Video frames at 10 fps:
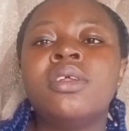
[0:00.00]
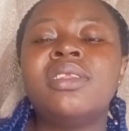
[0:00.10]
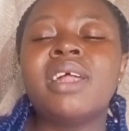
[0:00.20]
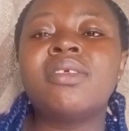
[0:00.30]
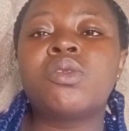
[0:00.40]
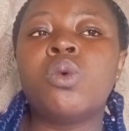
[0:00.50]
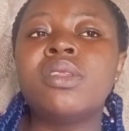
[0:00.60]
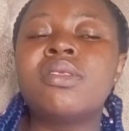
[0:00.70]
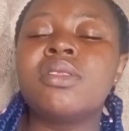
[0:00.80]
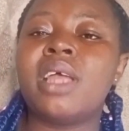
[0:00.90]
That is one
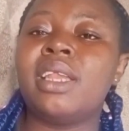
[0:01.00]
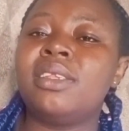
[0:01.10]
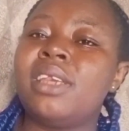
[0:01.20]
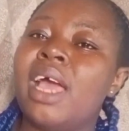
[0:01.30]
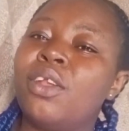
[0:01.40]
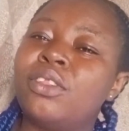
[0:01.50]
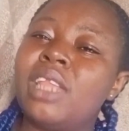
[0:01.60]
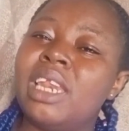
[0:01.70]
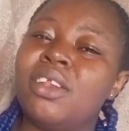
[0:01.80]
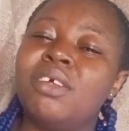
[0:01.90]
thing that they are not
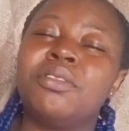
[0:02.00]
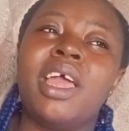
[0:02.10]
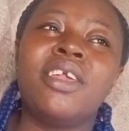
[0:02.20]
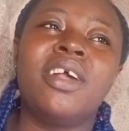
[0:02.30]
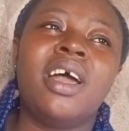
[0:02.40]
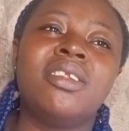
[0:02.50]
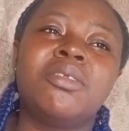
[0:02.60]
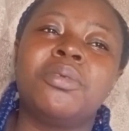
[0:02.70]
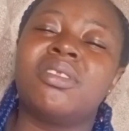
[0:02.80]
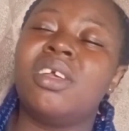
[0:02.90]
telling you. They will tell you, yeah, this
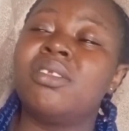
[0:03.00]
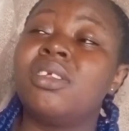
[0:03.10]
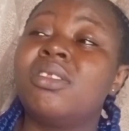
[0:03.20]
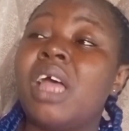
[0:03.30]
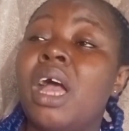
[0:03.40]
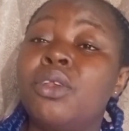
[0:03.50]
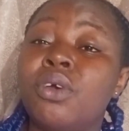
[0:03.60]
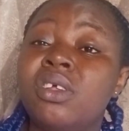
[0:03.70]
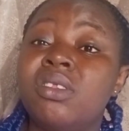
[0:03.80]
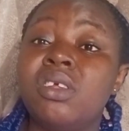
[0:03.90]
business is hard, or
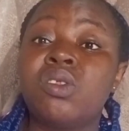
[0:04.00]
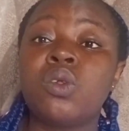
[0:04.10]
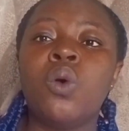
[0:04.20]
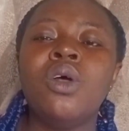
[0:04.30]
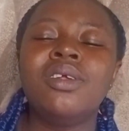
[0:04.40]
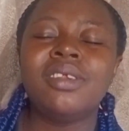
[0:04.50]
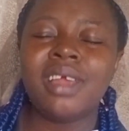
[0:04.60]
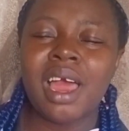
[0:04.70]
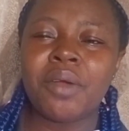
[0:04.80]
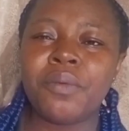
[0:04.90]
is this so?
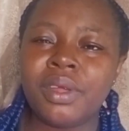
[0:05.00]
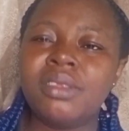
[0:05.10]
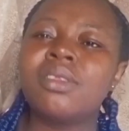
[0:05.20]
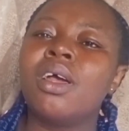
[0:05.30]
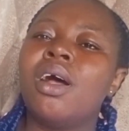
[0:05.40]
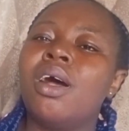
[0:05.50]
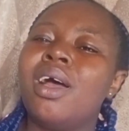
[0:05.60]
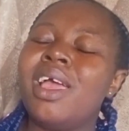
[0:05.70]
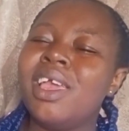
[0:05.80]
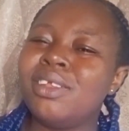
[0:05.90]
There is
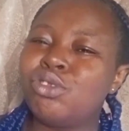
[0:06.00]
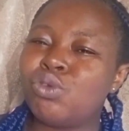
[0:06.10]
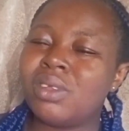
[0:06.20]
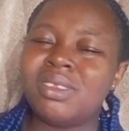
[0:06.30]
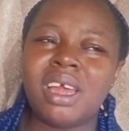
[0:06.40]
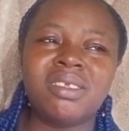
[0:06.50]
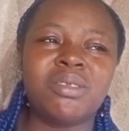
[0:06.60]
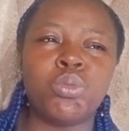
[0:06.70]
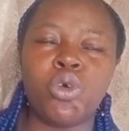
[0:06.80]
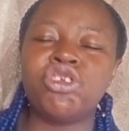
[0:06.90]
interest. There is
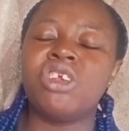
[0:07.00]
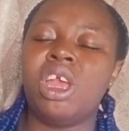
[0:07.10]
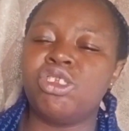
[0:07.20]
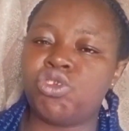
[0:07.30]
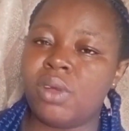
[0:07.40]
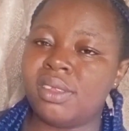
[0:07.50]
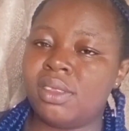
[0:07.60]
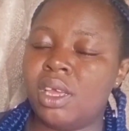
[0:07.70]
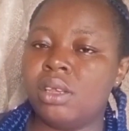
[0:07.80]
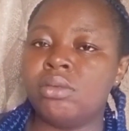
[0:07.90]
much interest
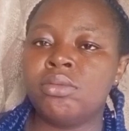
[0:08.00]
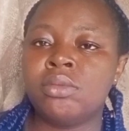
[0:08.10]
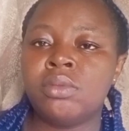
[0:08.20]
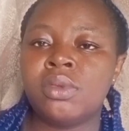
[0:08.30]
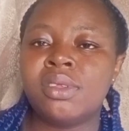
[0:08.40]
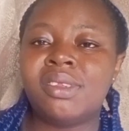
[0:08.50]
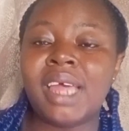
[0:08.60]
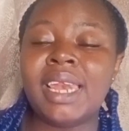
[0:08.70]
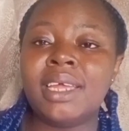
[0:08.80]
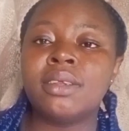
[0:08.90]
in
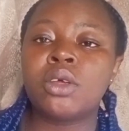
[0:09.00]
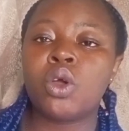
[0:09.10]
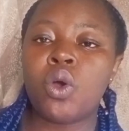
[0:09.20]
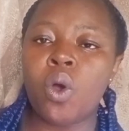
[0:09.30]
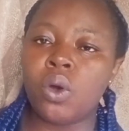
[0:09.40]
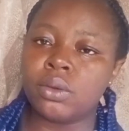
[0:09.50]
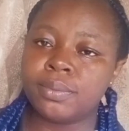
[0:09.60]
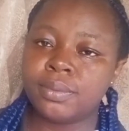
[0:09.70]
selling corn.